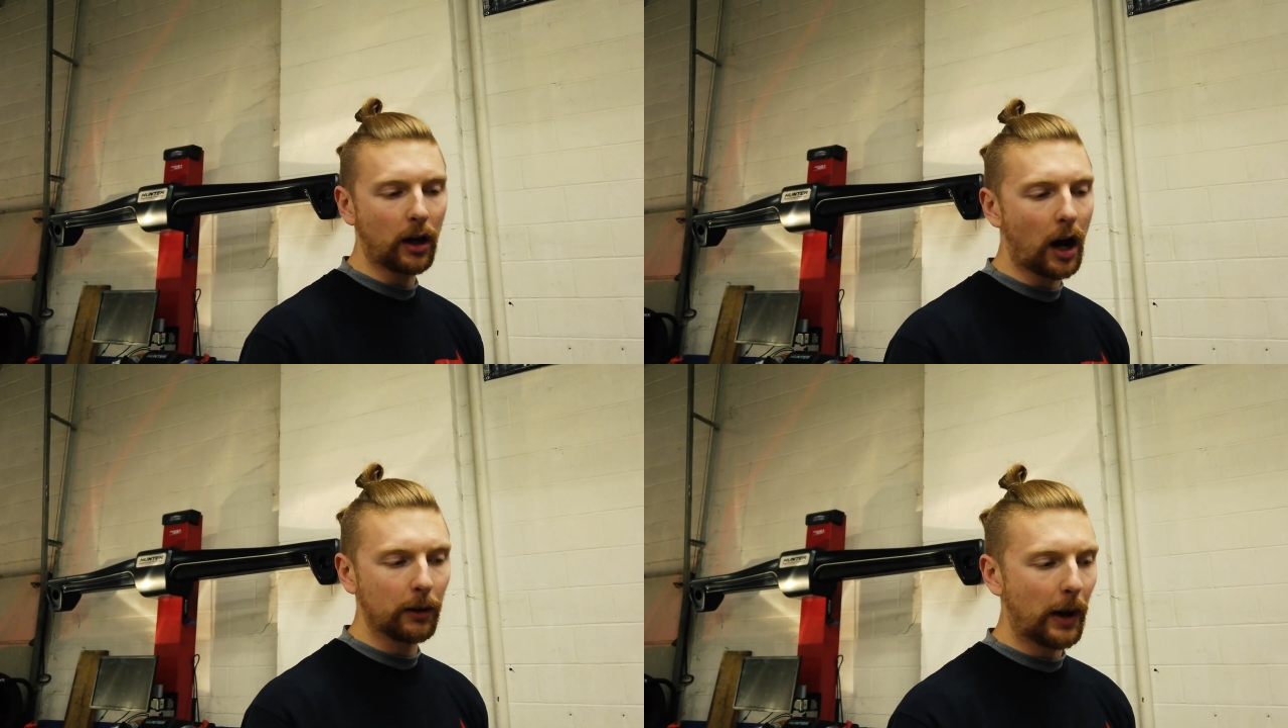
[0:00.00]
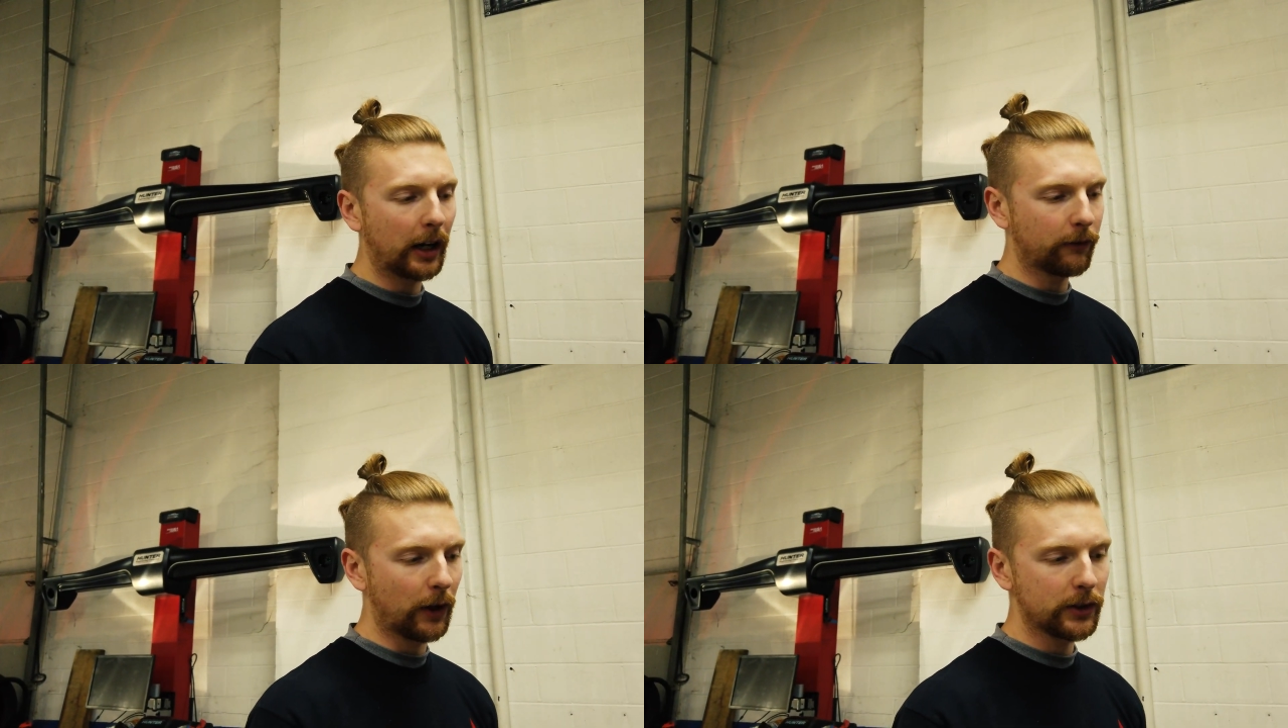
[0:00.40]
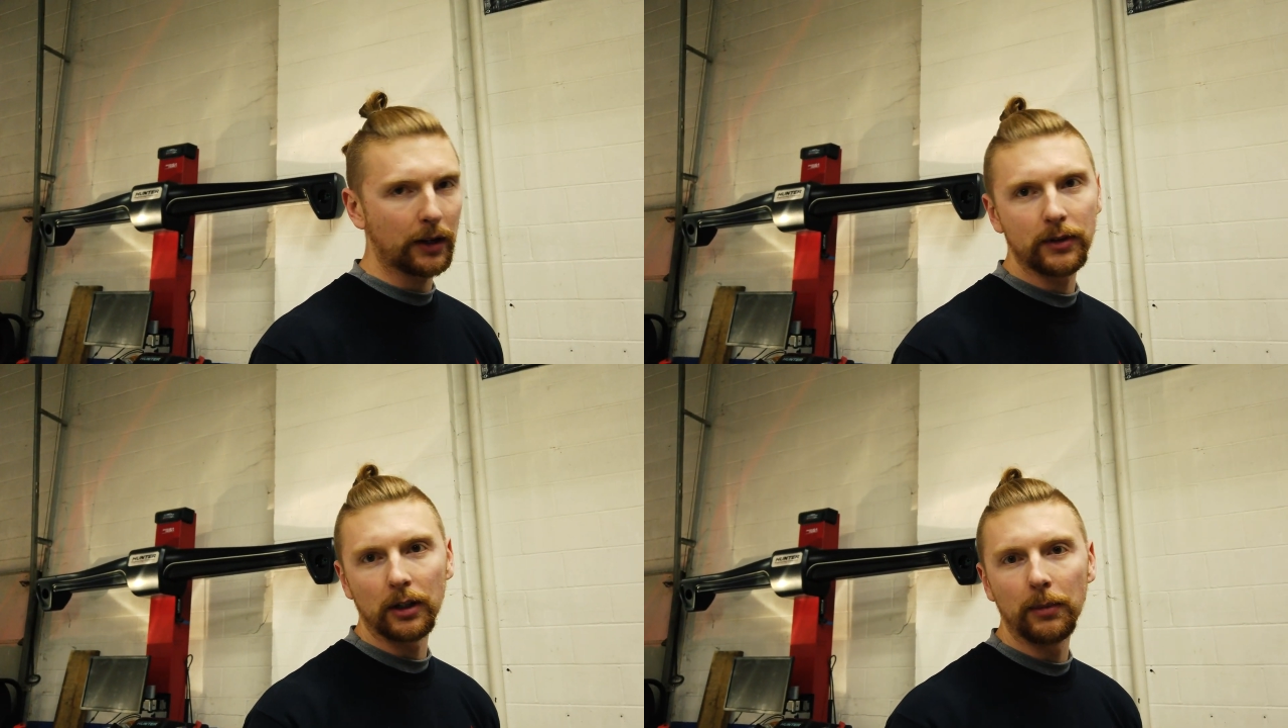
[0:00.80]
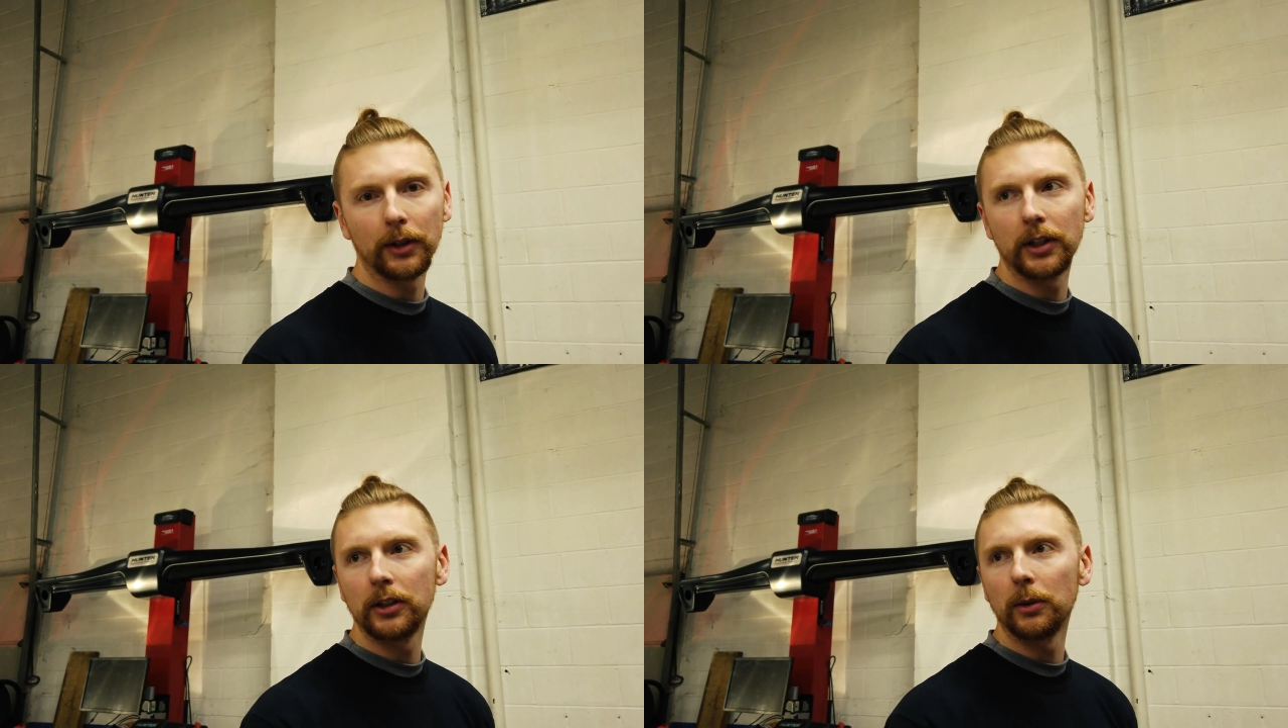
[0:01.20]
automatic fail-safes that are
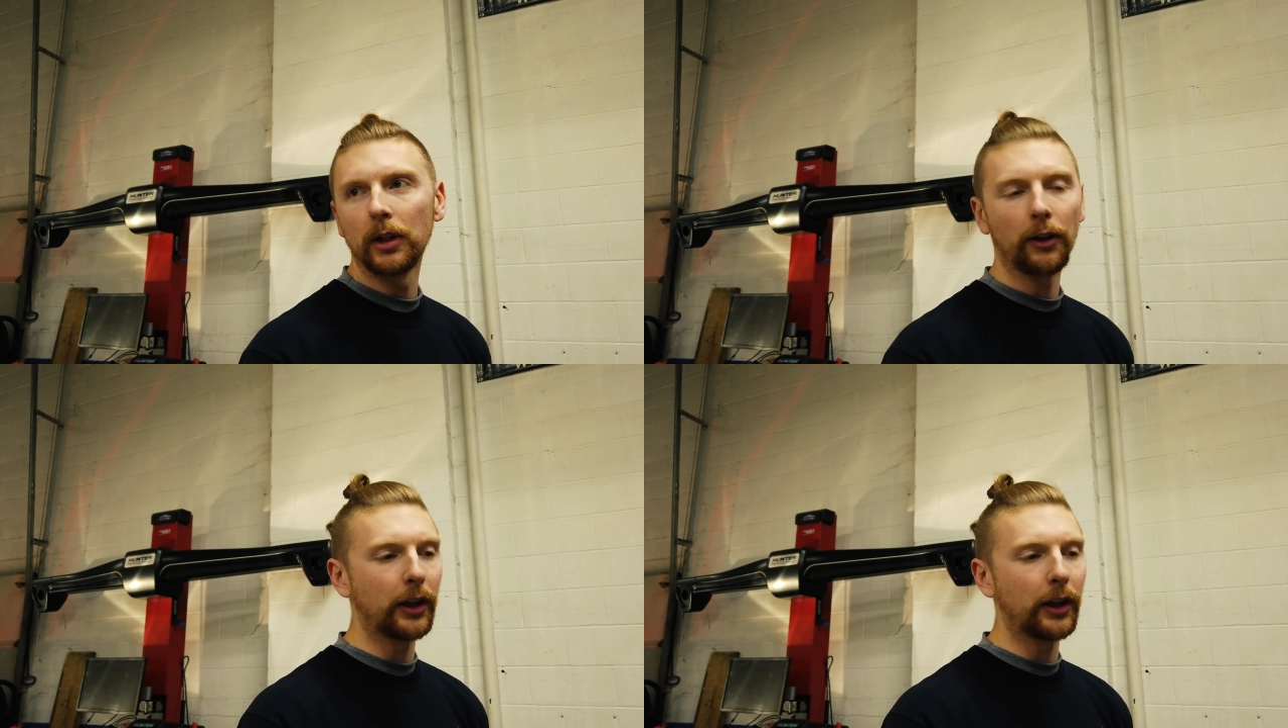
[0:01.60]
built into it.